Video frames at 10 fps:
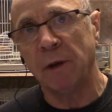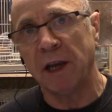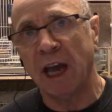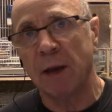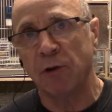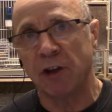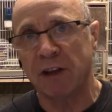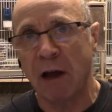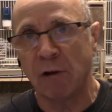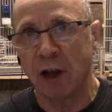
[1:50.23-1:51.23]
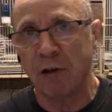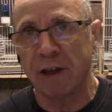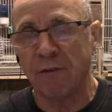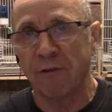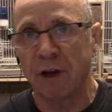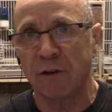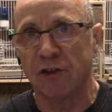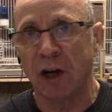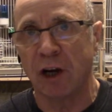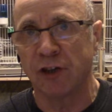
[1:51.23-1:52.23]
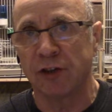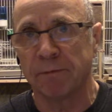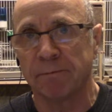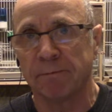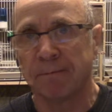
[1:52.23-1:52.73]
be able to download that free of charge.